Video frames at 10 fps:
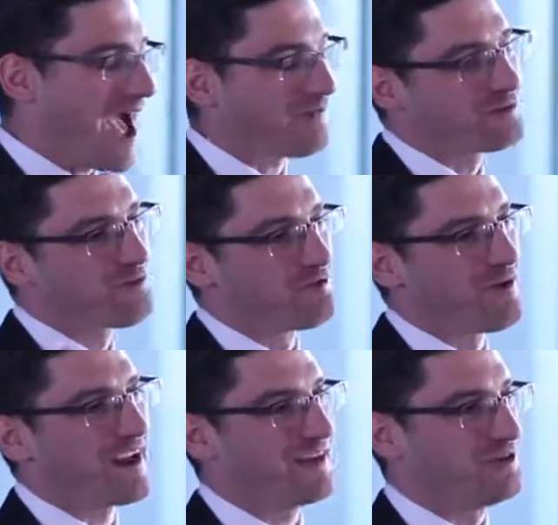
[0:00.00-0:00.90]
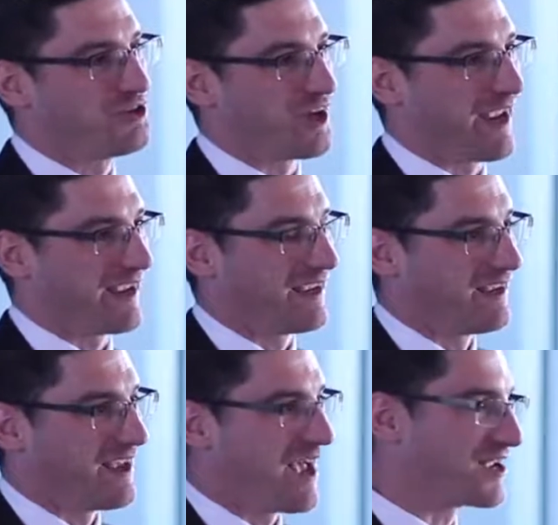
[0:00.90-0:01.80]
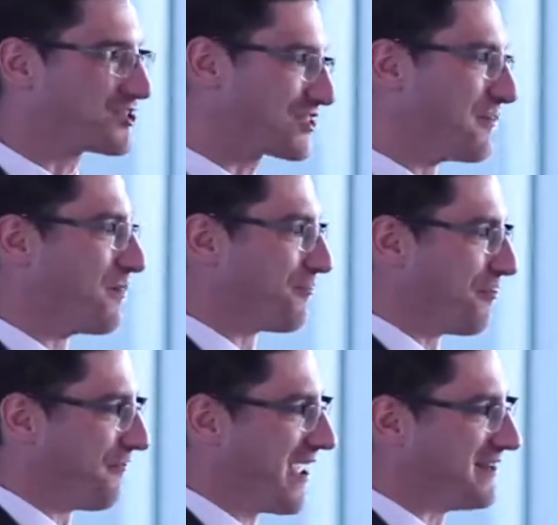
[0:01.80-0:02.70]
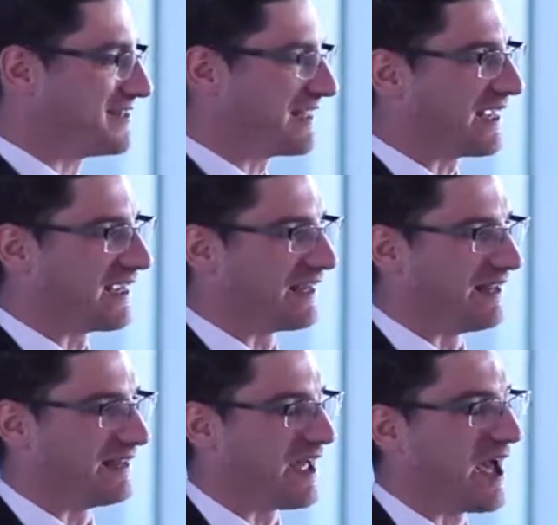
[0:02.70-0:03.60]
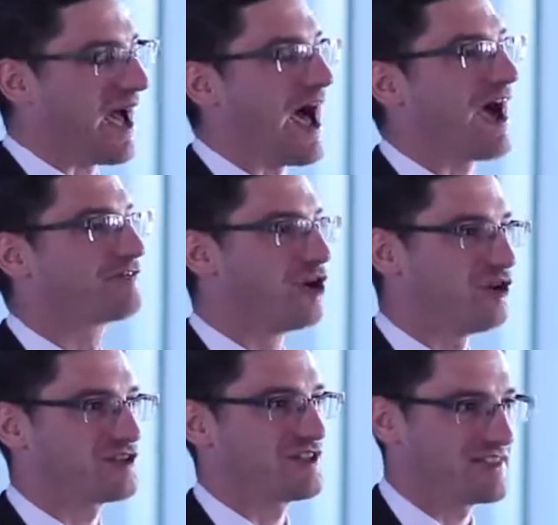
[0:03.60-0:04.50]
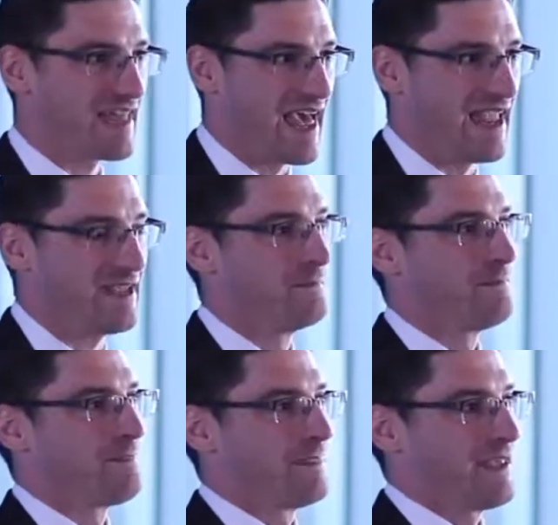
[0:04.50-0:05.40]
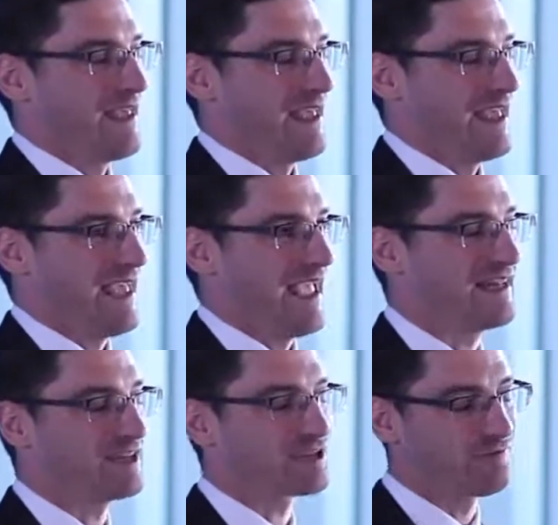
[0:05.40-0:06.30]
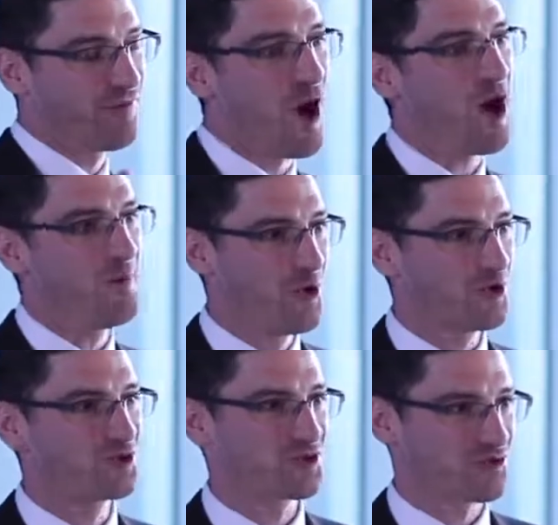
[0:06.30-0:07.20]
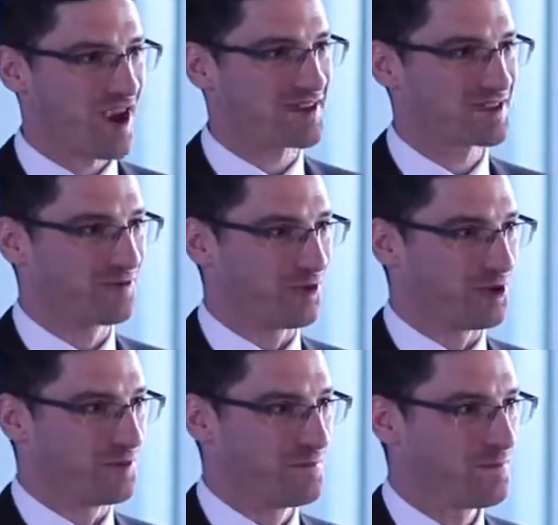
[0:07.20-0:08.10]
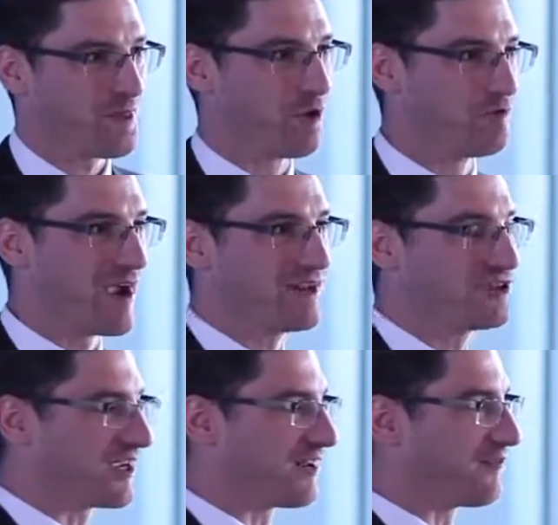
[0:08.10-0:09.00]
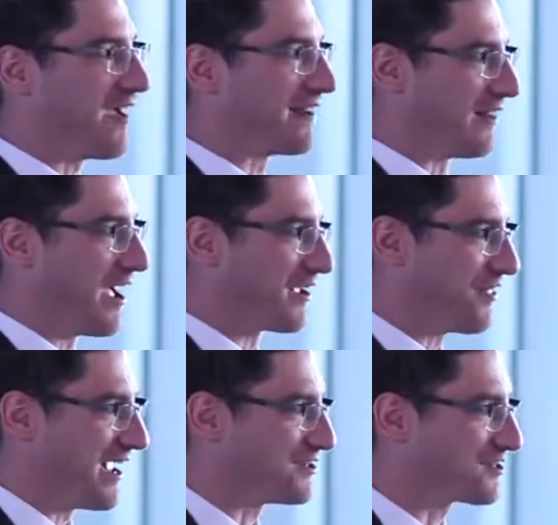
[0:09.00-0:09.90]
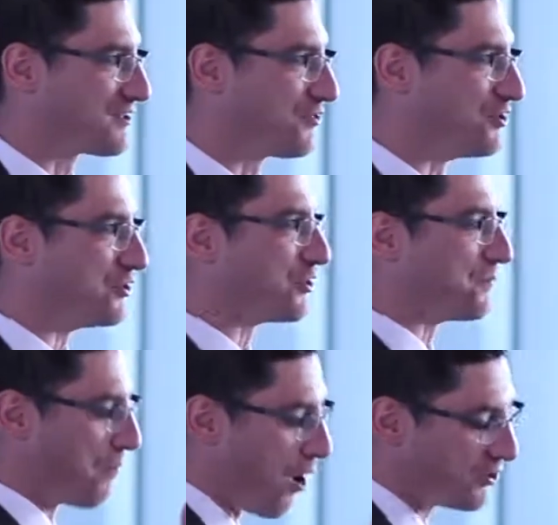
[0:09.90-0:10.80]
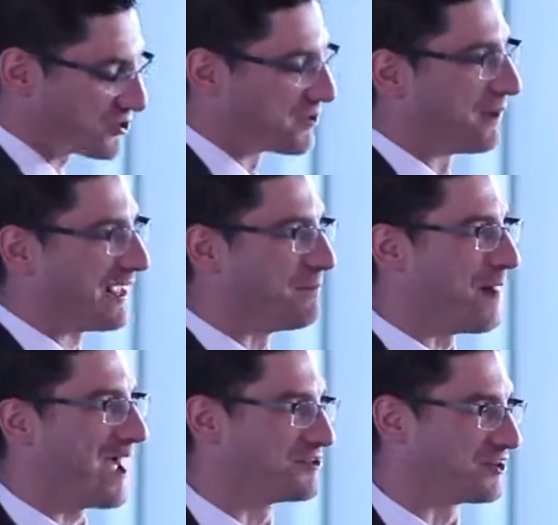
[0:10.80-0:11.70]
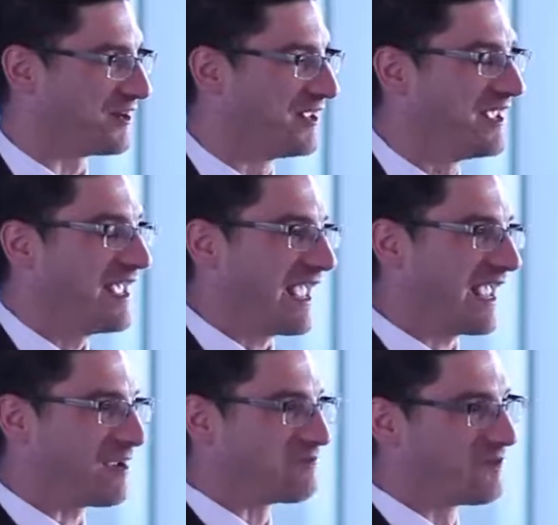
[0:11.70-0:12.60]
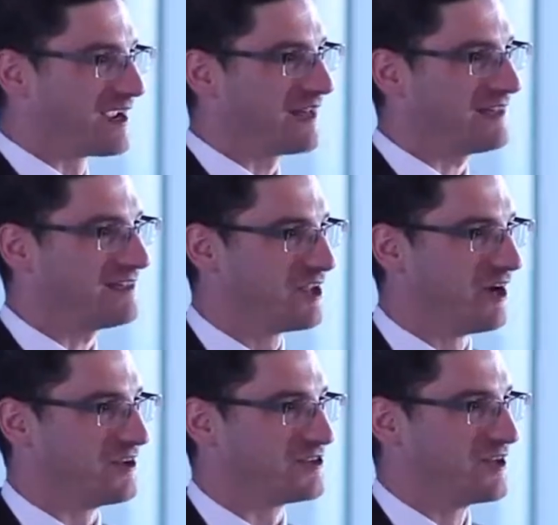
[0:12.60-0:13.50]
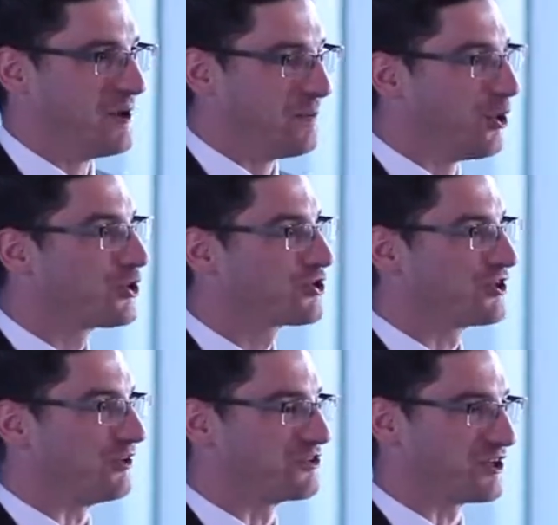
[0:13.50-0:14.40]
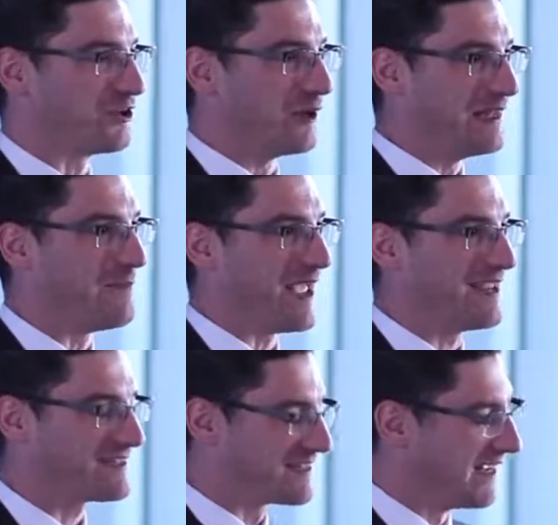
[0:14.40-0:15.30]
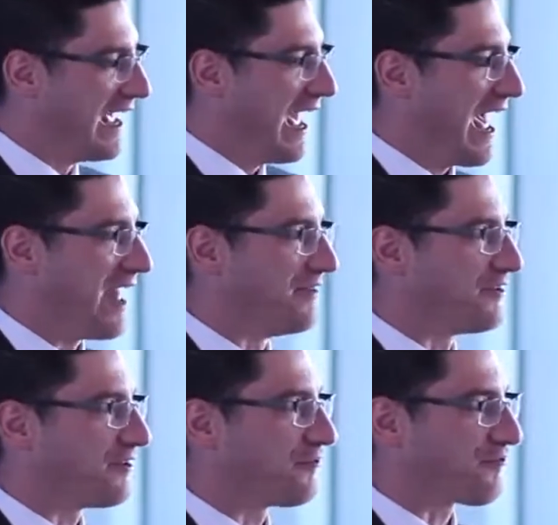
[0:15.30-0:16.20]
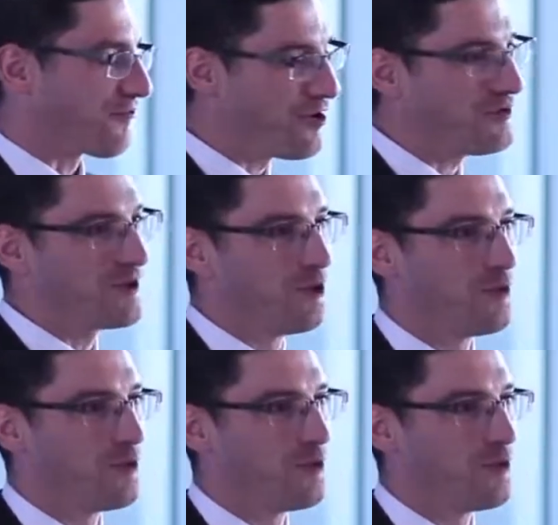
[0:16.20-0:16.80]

after arranging a similar event in England, I've got to say, it is far more stressful arranging an event like this than you could possibly imagine. It really does push you to your limits. And Frody